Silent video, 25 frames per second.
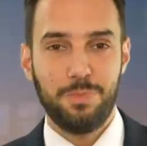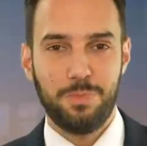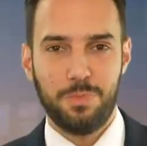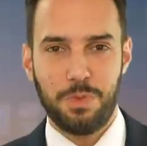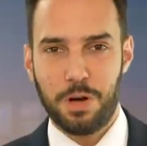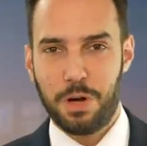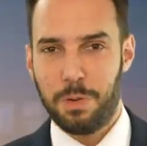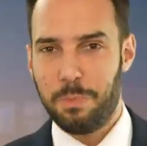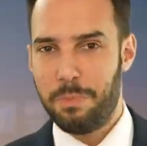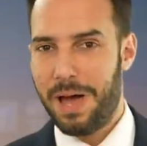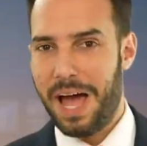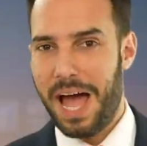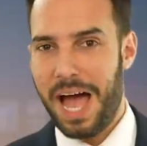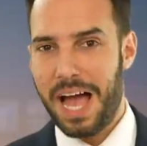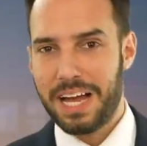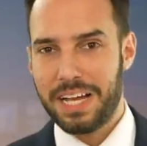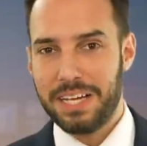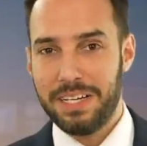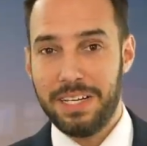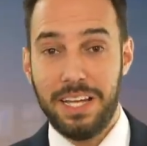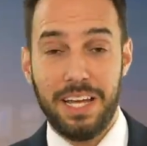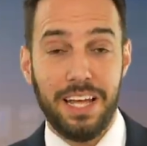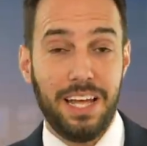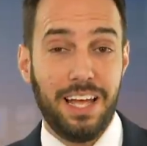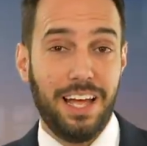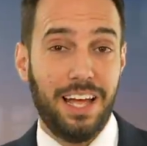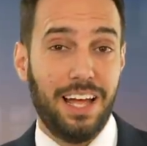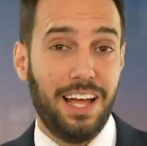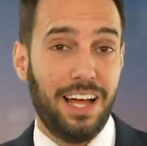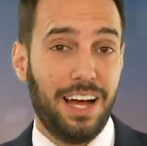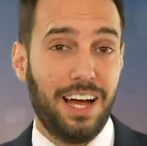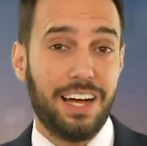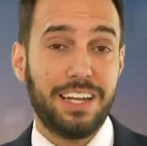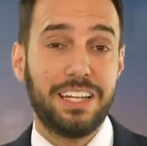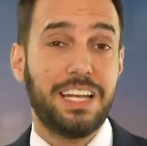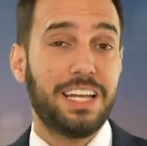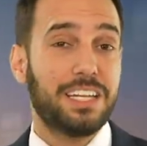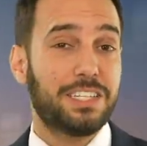Welcome back.
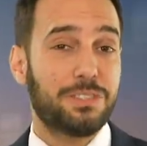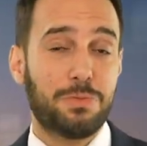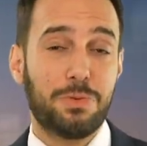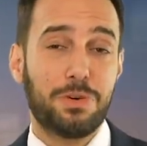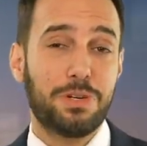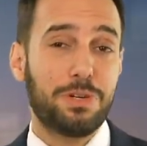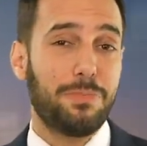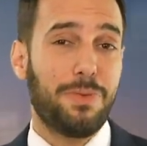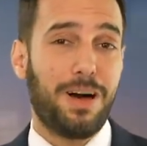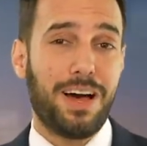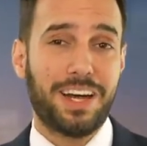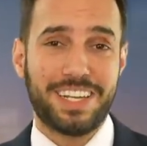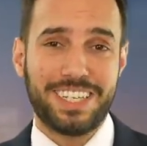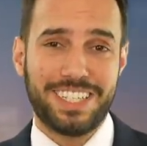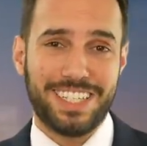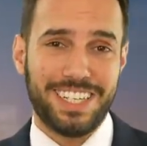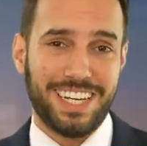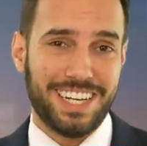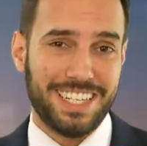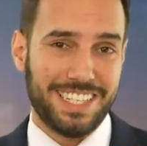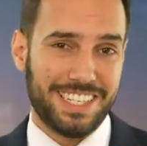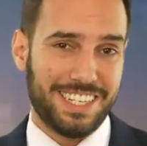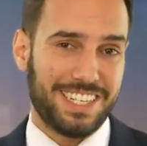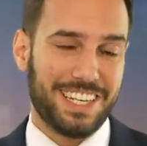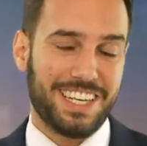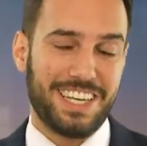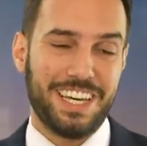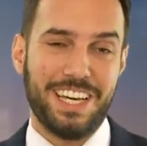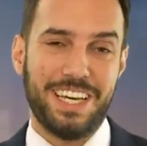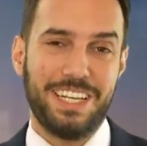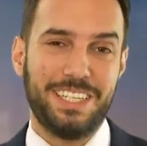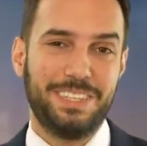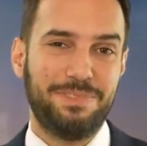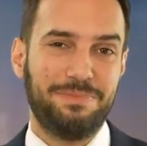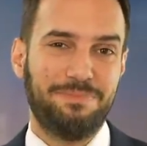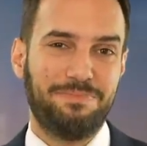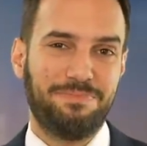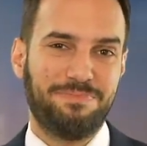Unless we're demonetized
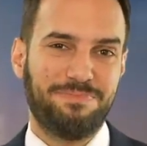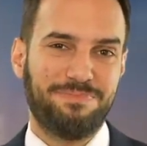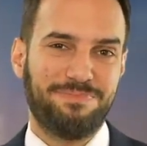again.